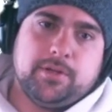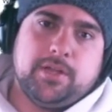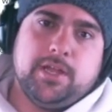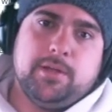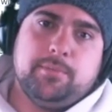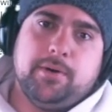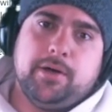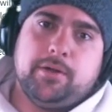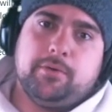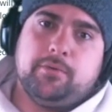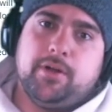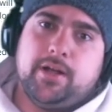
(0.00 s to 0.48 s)

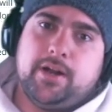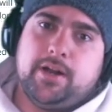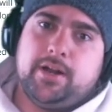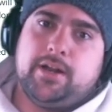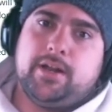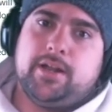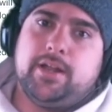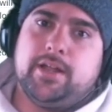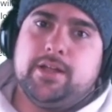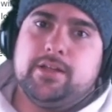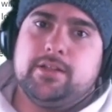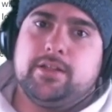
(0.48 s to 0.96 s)
keep on running
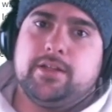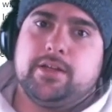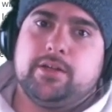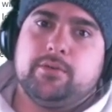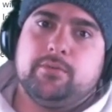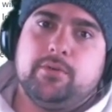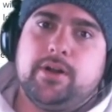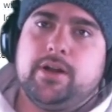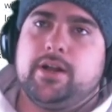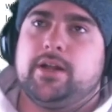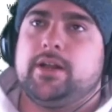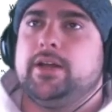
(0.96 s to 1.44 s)
and healing,
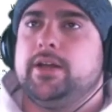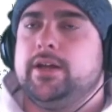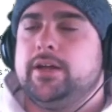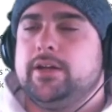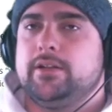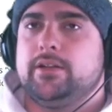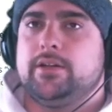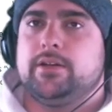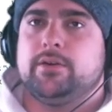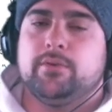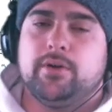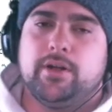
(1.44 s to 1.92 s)
running and
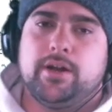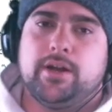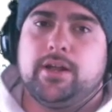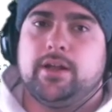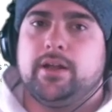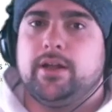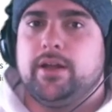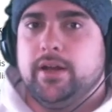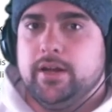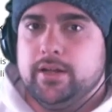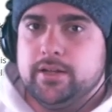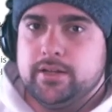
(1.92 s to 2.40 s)
healing, running
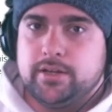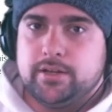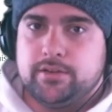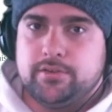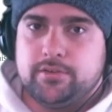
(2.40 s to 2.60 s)
and healing.